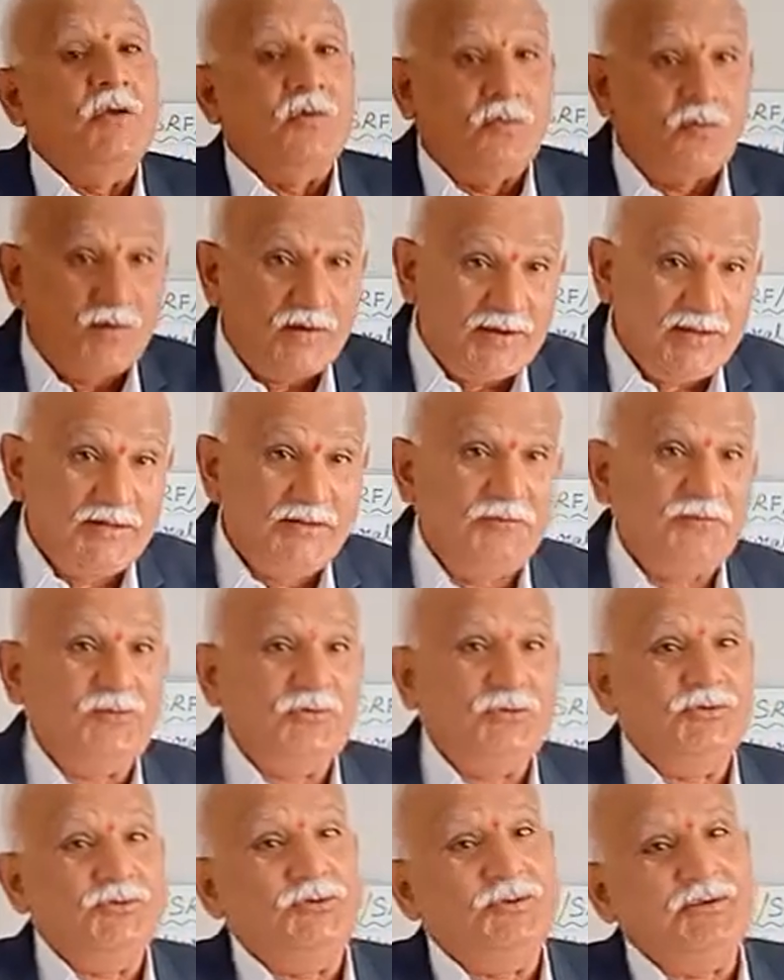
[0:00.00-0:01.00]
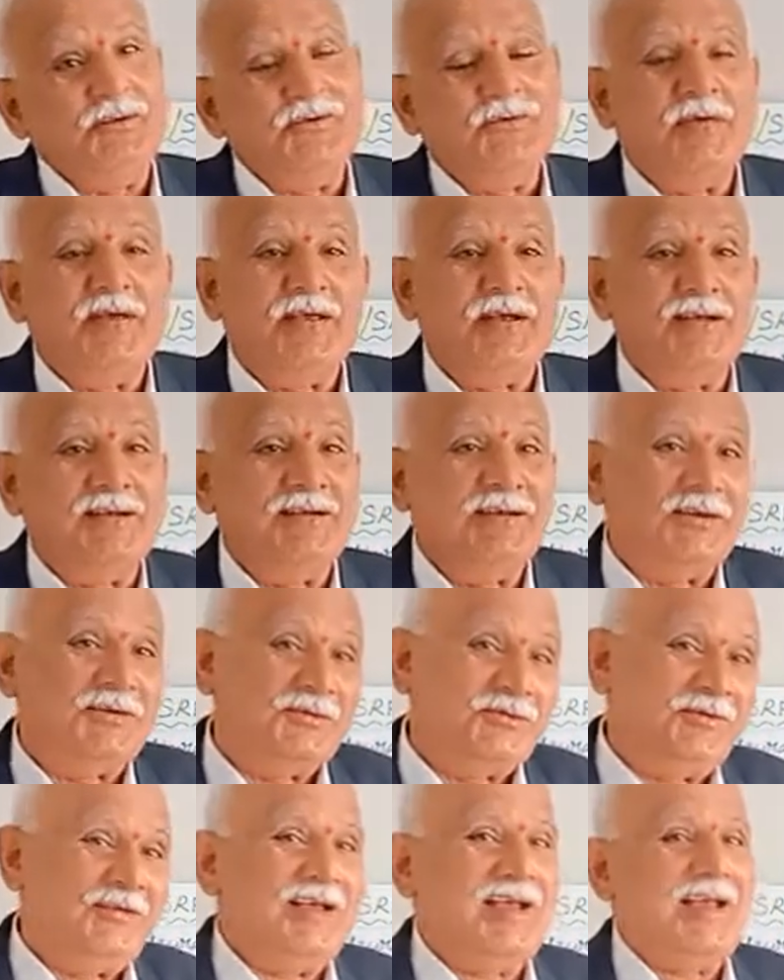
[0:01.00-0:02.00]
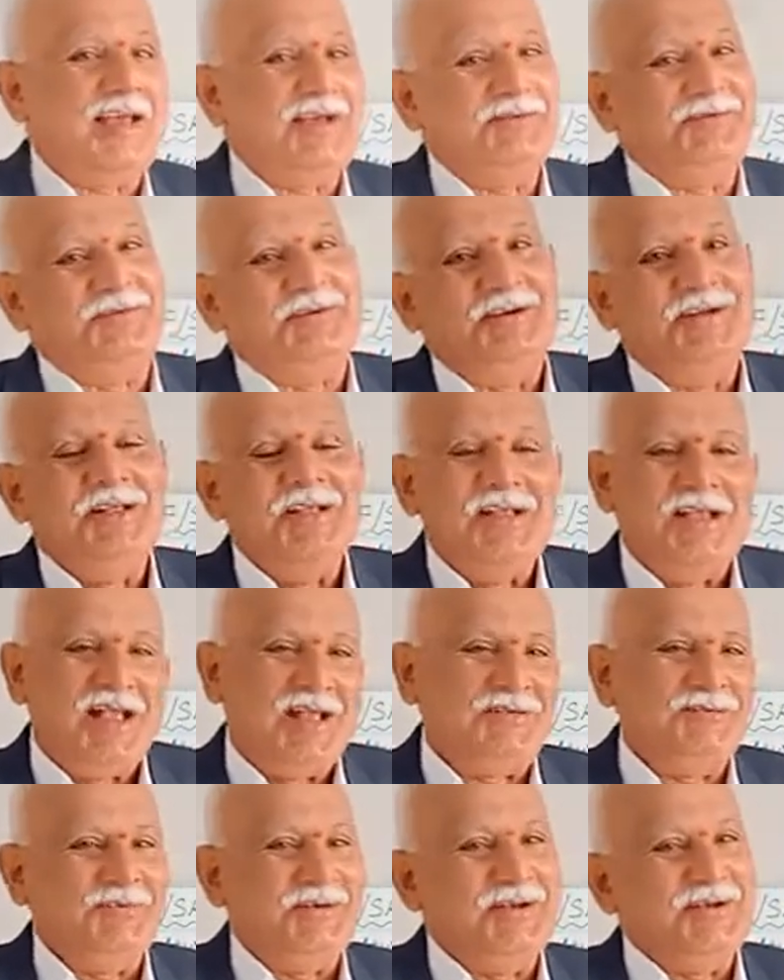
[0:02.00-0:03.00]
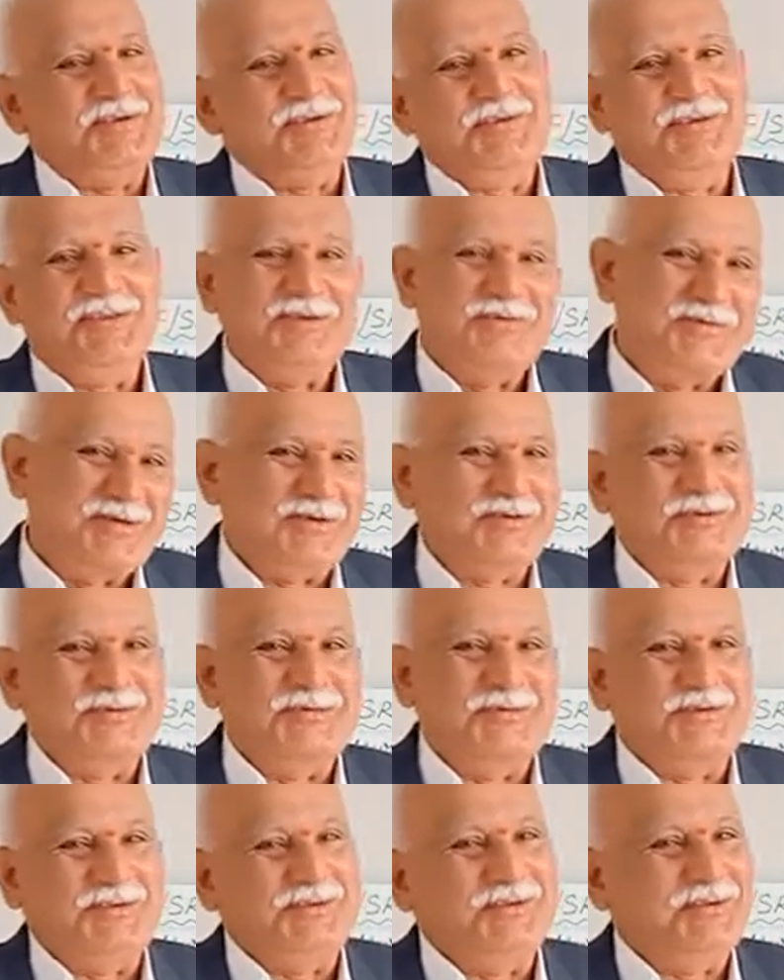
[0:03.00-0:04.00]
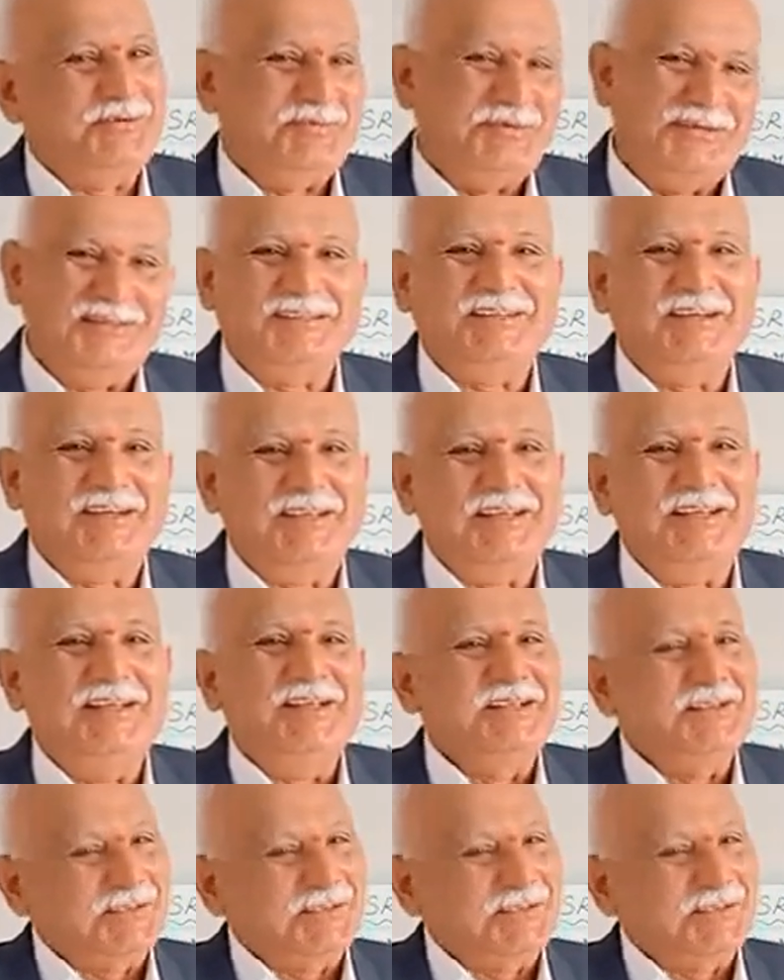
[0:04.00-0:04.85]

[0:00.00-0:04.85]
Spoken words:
Why diffusivity? Why conductivity? I have explained to you in the micrometeorology. Please study.